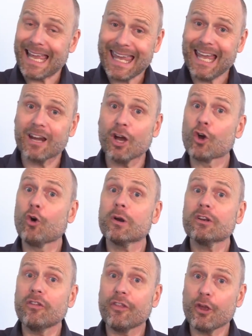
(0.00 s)
Again,
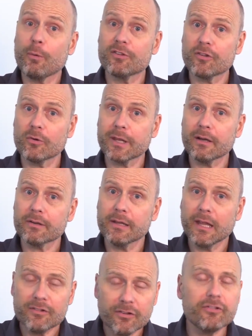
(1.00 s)
according to the UN's own
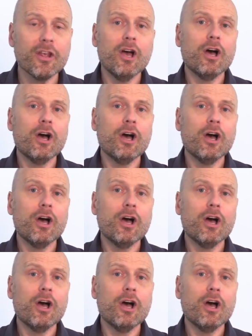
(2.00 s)
calculations,